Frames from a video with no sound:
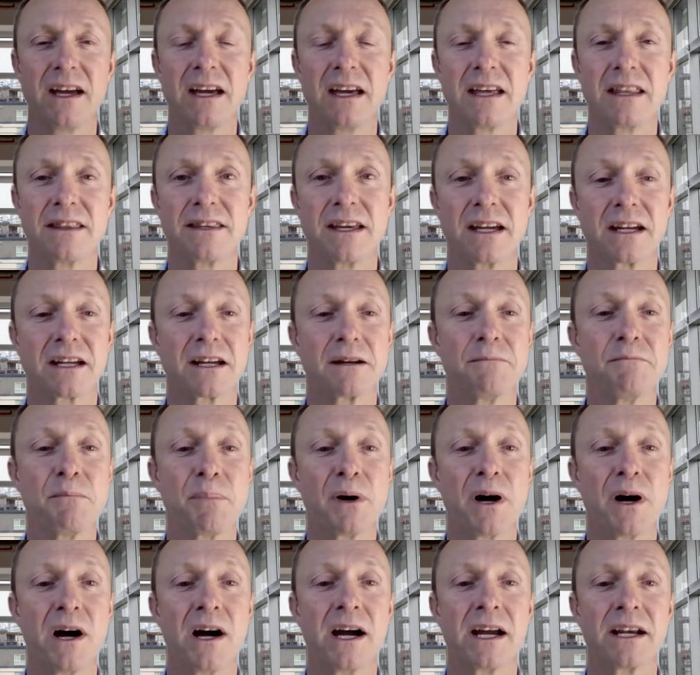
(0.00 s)
Their
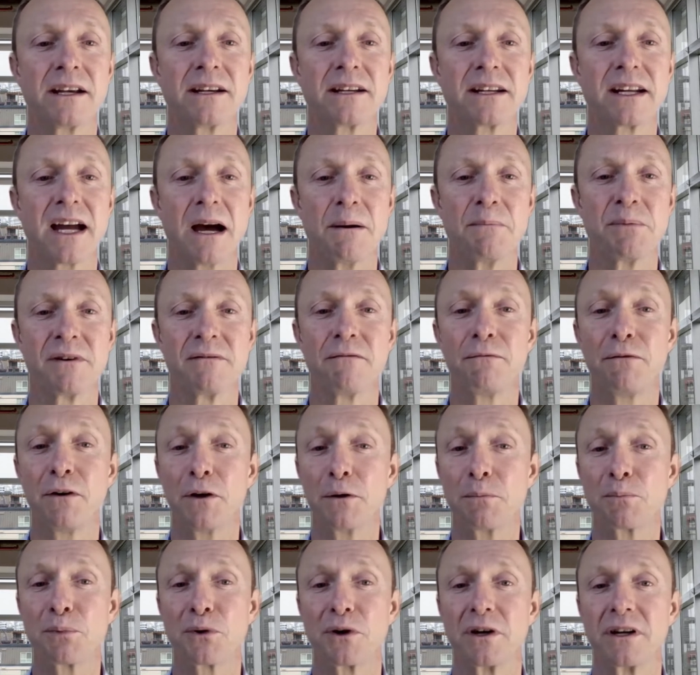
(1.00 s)
combined carbon
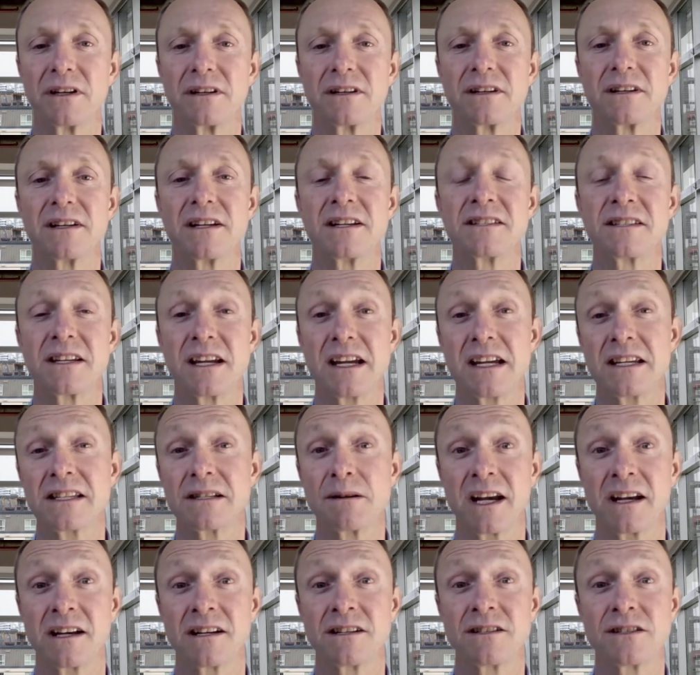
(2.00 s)
footprint is
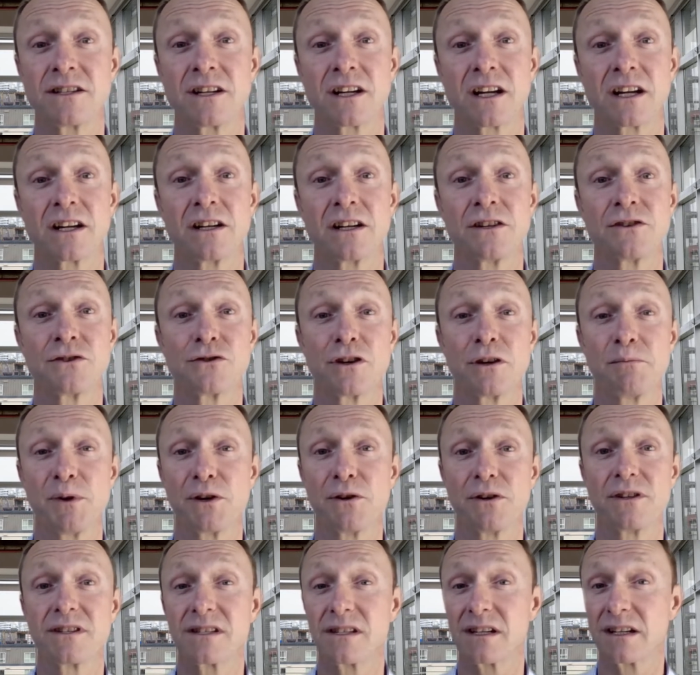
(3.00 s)
estimated to
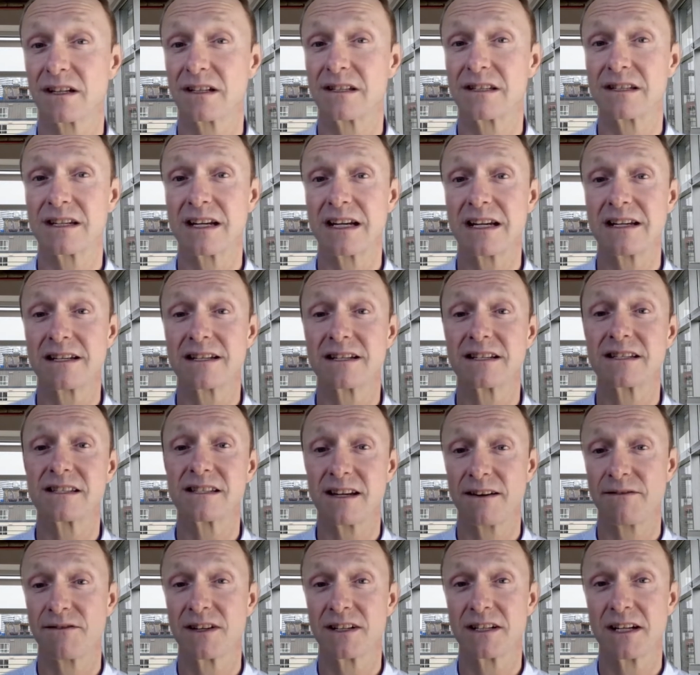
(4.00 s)
contribute 60 to
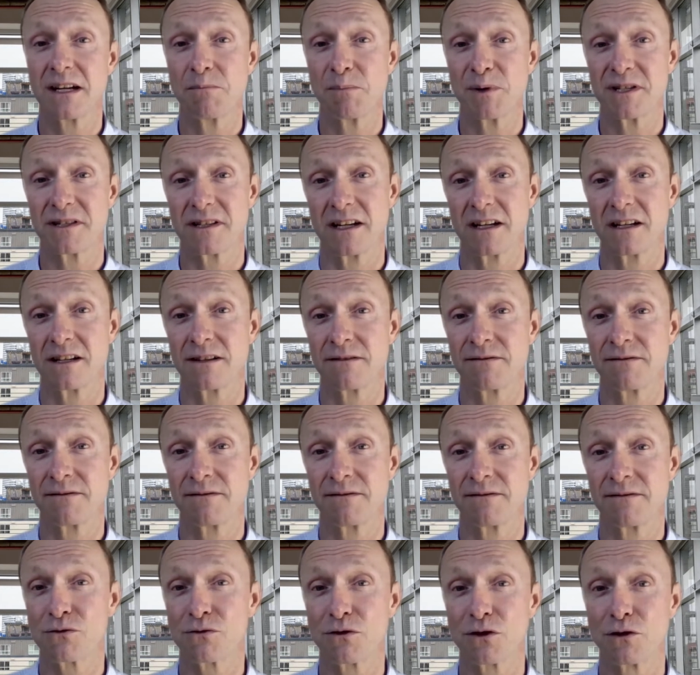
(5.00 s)
70% of
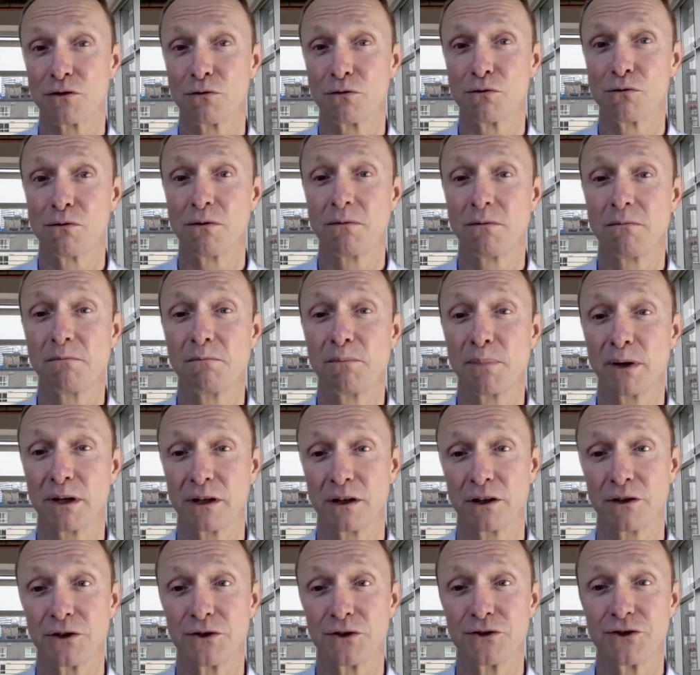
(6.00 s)
industrial
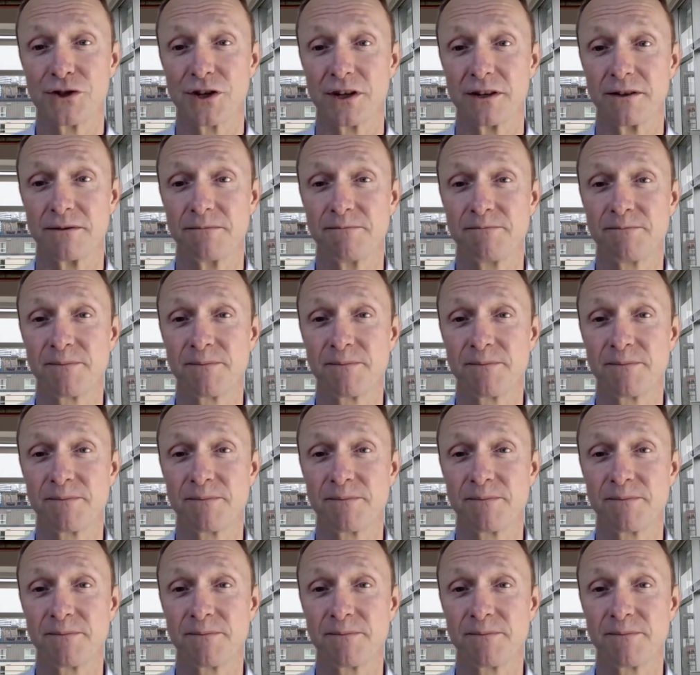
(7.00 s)
pollution.